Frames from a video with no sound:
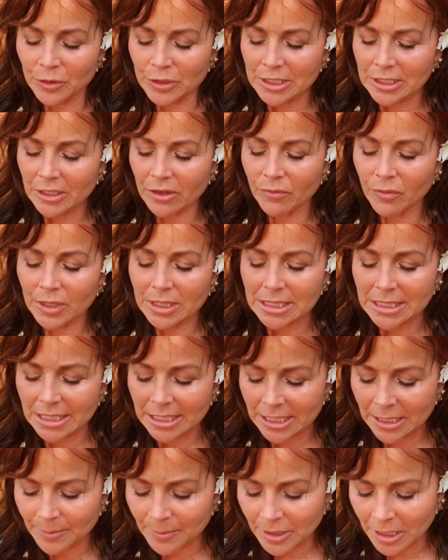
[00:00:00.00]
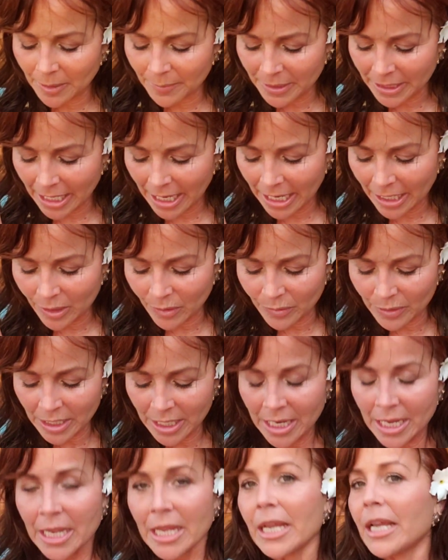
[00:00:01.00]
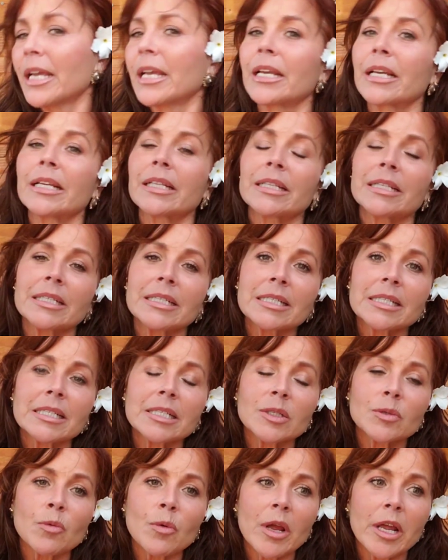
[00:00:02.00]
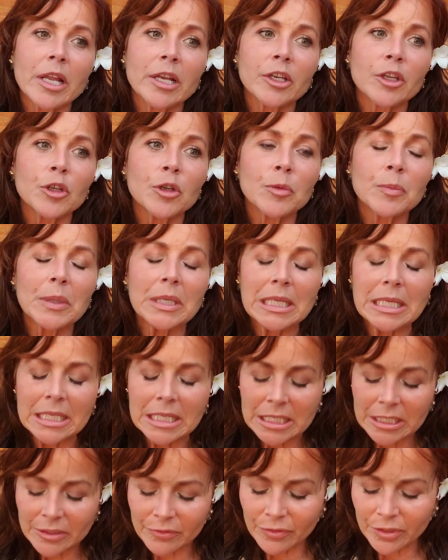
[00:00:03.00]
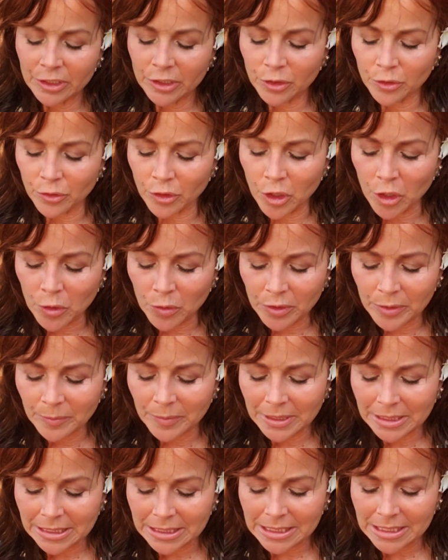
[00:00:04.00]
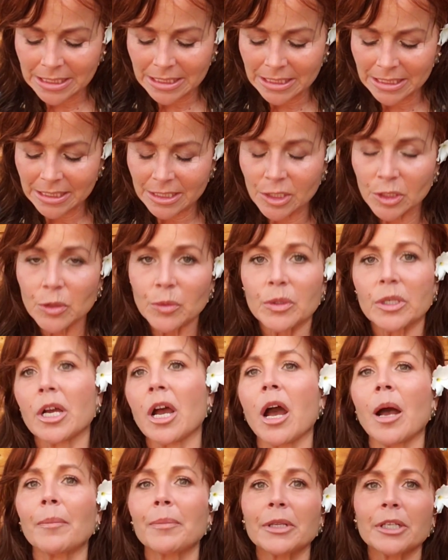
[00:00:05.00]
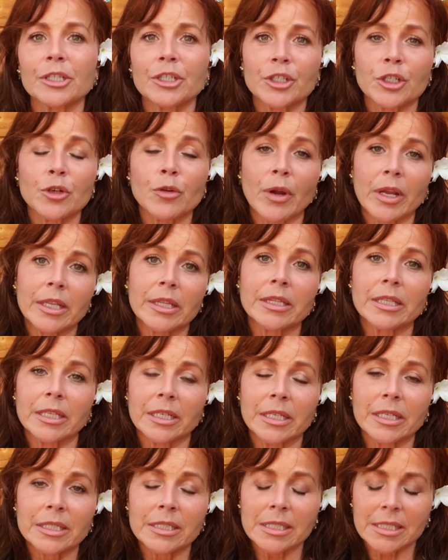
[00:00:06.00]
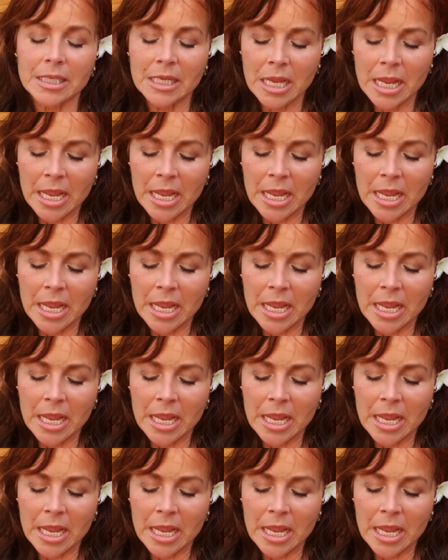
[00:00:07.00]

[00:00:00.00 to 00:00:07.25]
yourself wants to keep coming out. And this is when you believe in your own abilities to accomplish great things.